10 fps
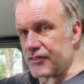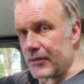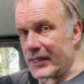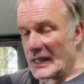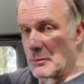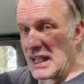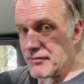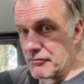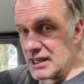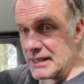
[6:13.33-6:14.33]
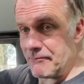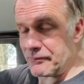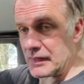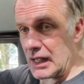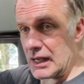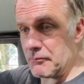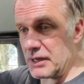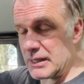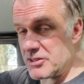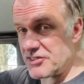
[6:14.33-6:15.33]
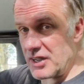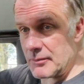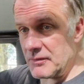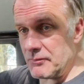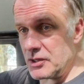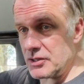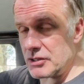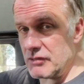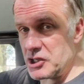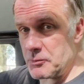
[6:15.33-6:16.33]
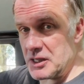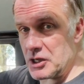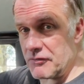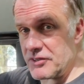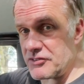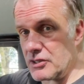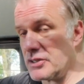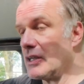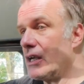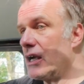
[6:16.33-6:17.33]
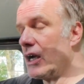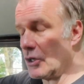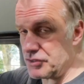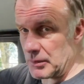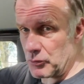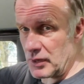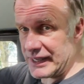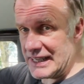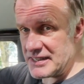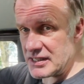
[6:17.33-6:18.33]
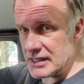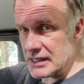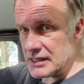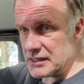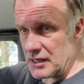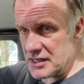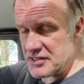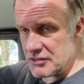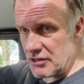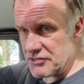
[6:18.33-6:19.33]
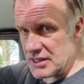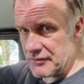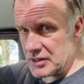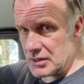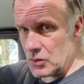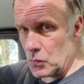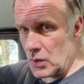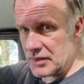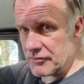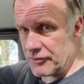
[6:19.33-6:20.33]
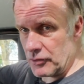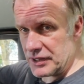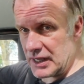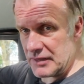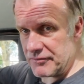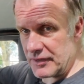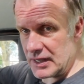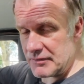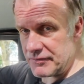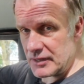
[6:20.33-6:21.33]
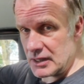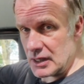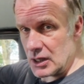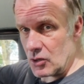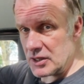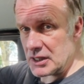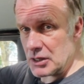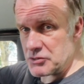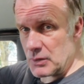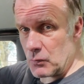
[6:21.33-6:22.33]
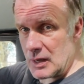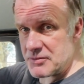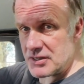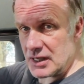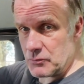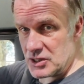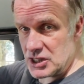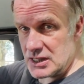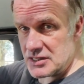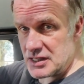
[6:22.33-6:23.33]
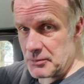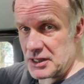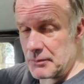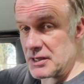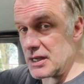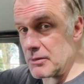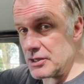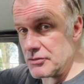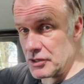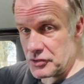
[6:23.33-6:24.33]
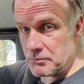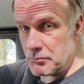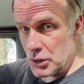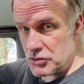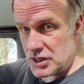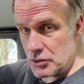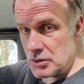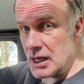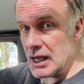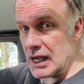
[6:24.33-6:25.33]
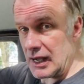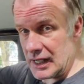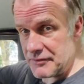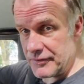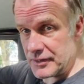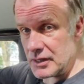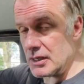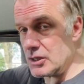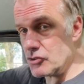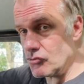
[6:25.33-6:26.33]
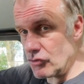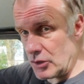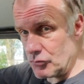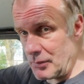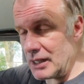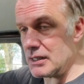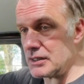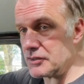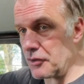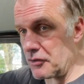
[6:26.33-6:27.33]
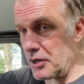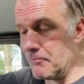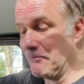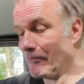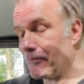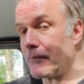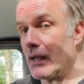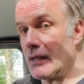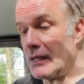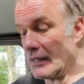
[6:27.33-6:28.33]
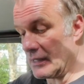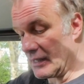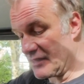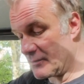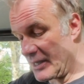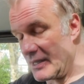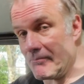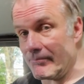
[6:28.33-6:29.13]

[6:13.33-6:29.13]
So I think there we have it really. My name is Simon. You can reach me in the office on 0118 907 1495. We can go to our website, which is www.moto-drome.com. That's about it.